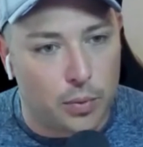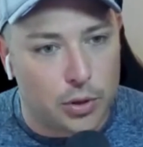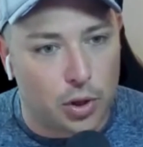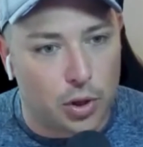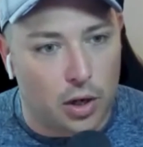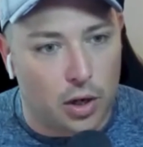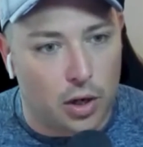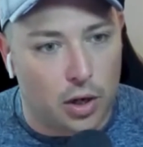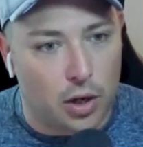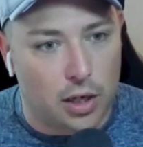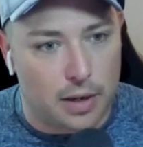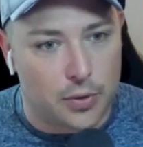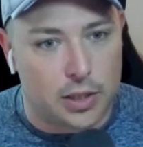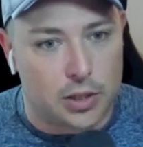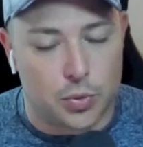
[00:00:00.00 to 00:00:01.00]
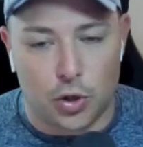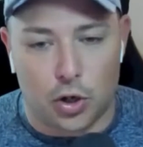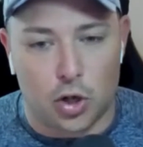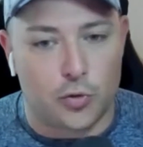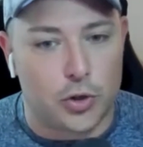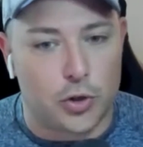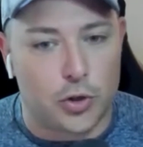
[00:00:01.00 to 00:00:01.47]
we talk about this
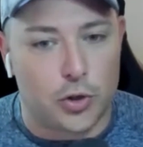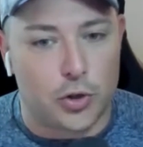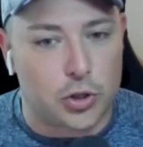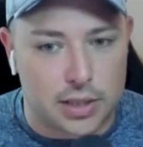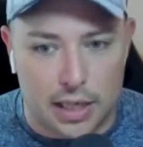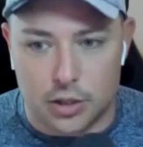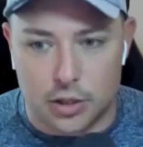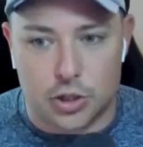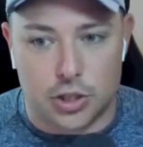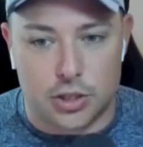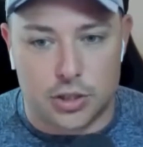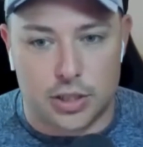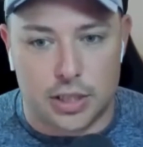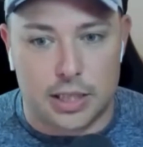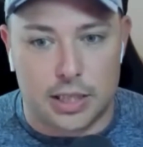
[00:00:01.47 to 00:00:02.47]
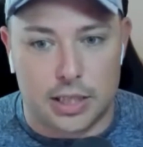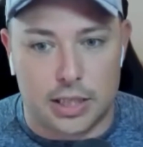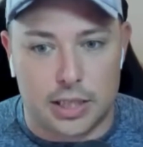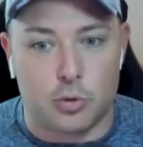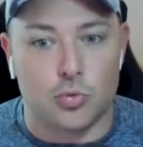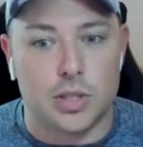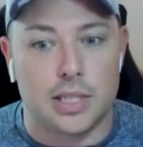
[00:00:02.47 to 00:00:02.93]
with artificial intelligence, and
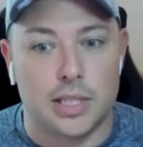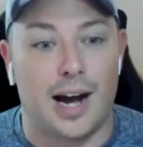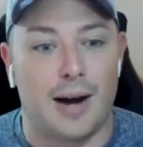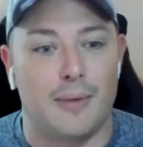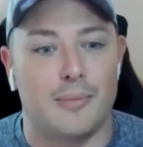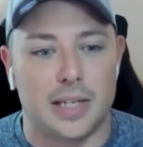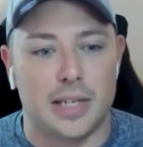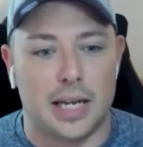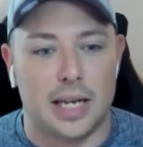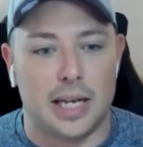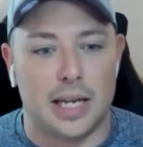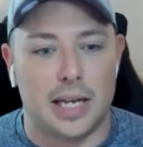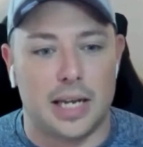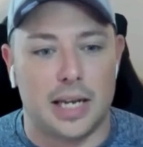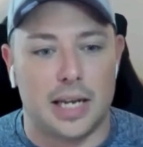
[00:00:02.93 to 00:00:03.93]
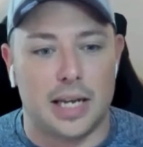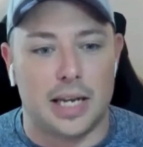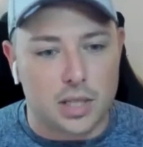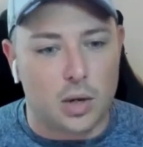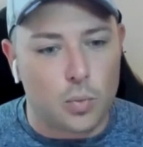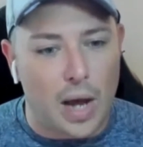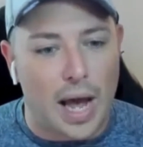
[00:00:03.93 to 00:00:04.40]
it can be really complicated.
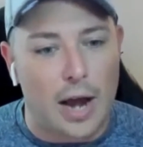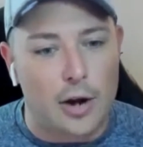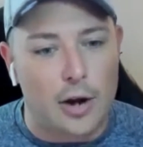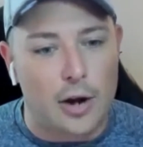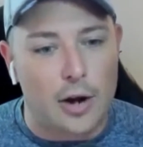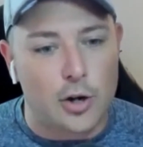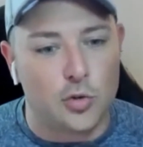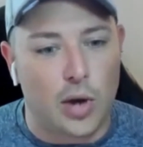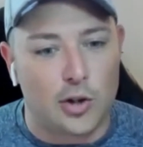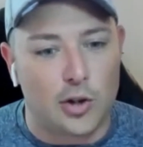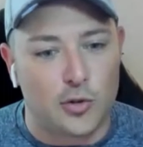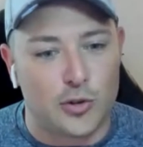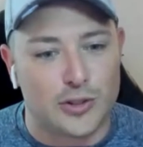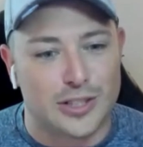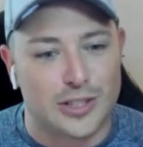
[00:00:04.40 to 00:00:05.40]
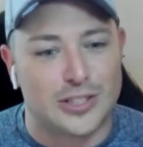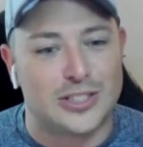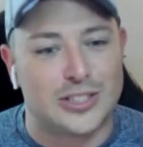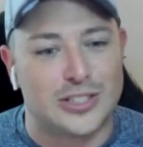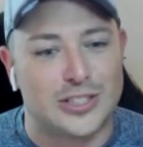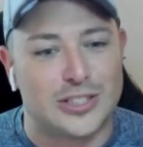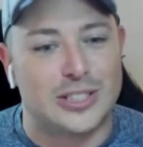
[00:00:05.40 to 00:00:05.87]
How do you feel
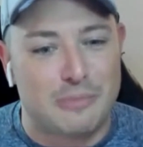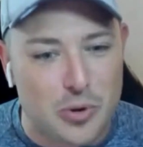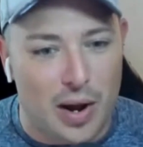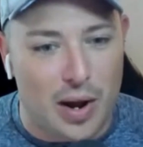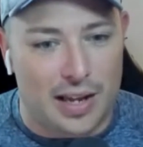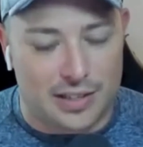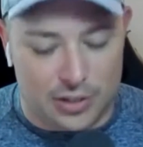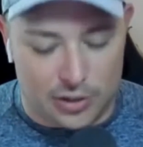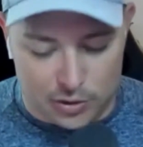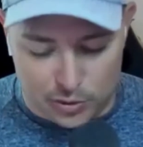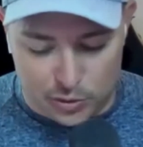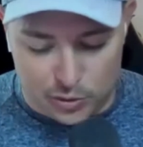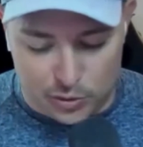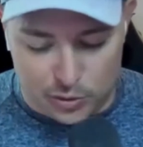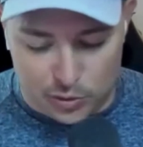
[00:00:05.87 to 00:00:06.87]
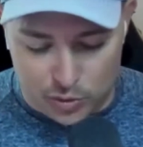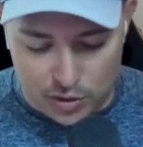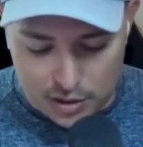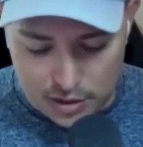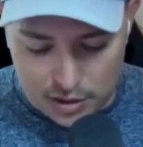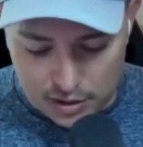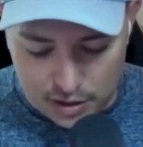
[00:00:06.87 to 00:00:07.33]
is a simple way
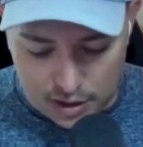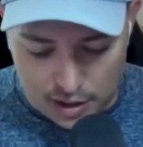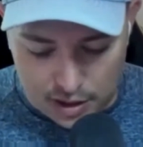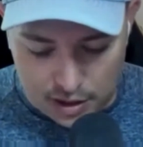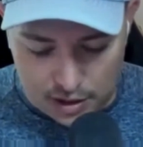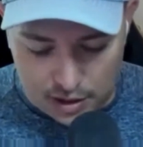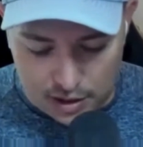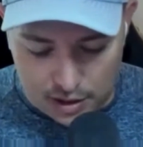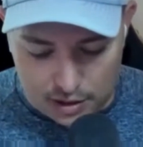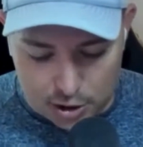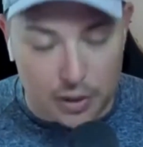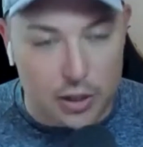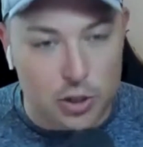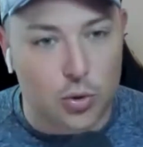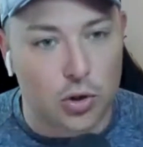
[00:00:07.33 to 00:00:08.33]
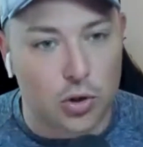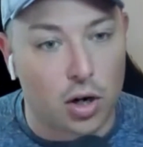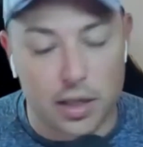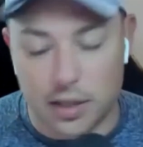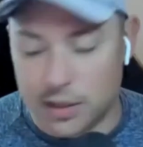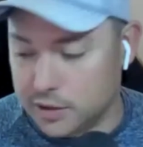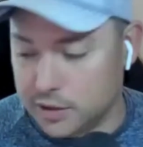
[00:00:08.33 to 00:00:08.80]
to explain it
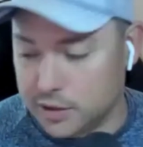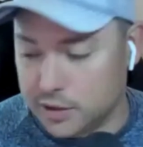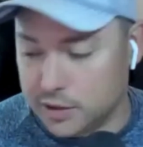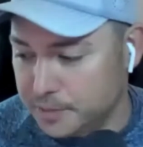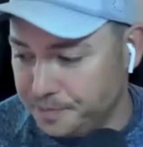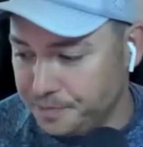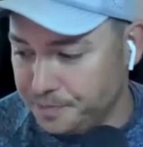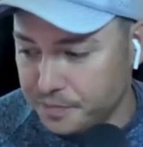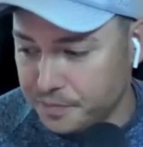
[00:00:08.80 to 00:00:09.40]
to our audience?